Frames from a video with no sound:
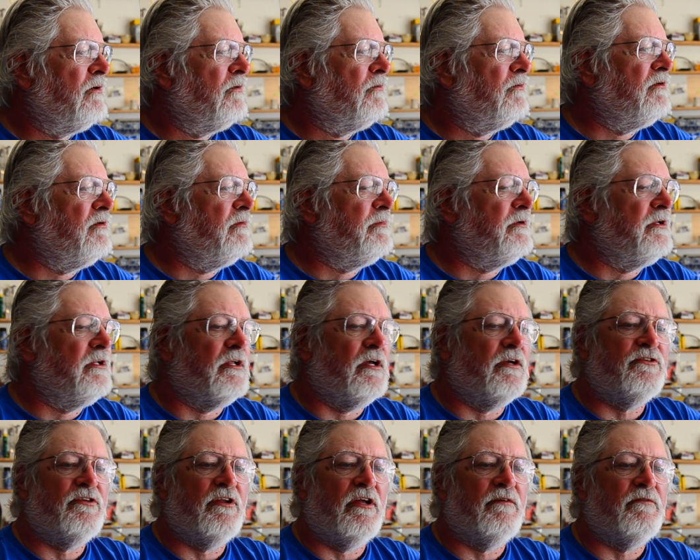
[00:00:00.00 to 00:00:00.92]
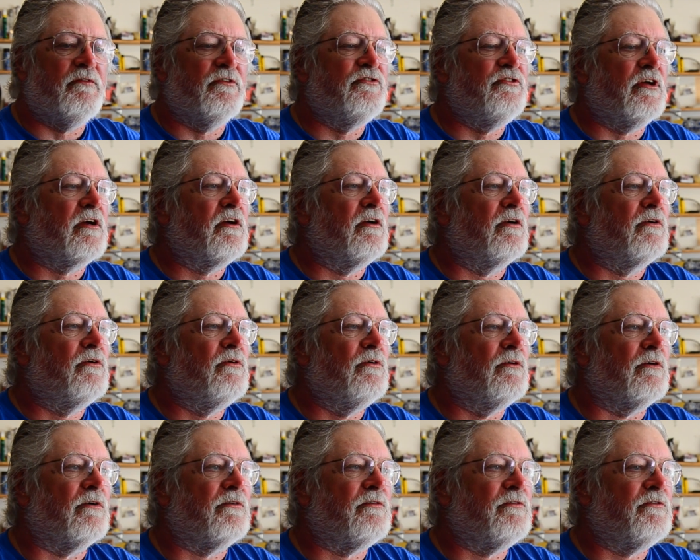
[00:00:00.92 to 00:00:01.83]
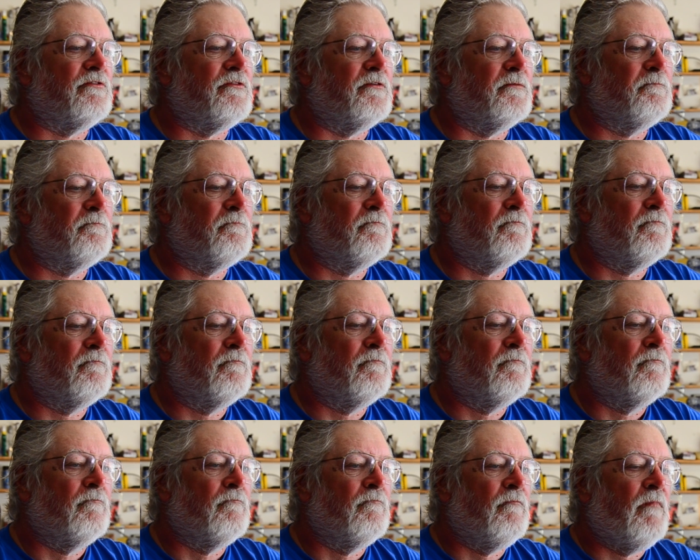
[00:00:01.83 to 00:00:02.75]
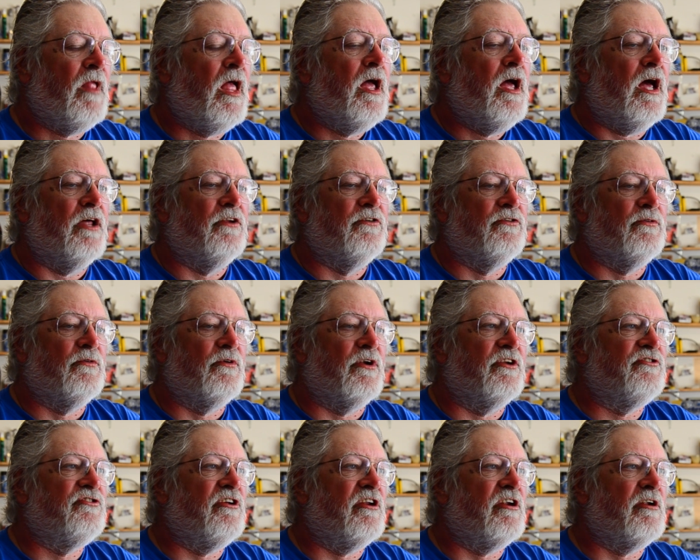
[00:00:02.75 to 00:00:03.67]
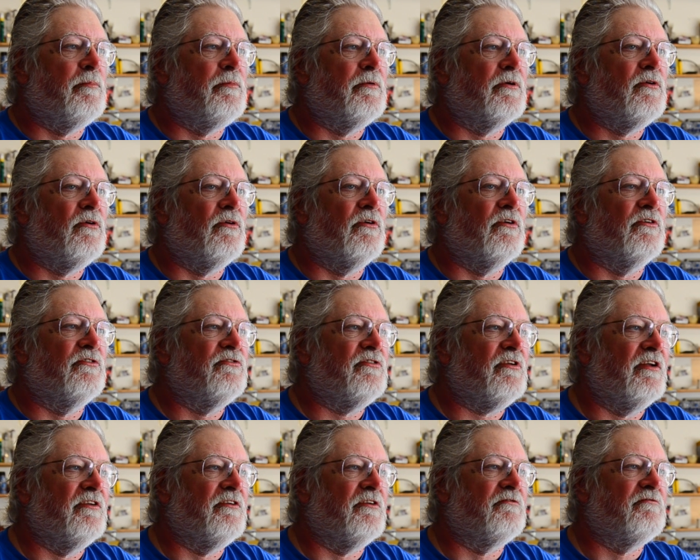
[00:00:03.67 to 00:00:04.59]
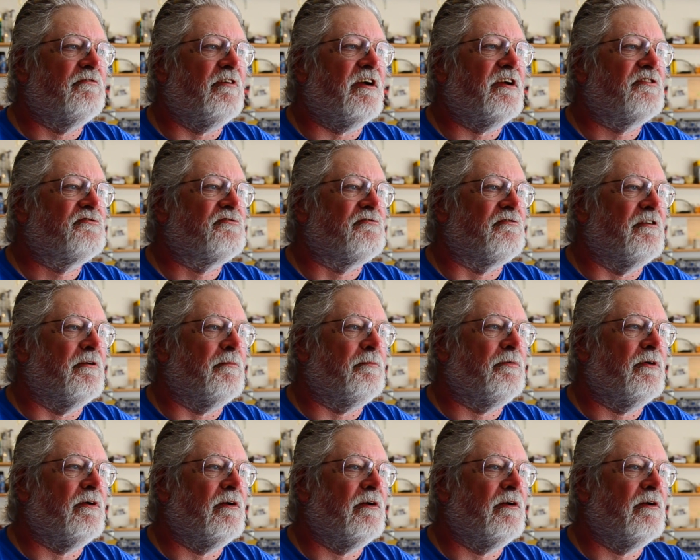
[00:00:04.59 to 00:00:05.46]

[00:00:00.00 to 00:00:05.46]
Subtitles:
wouldn't it be nice to have a second course? And so they set up a course on the drag strip.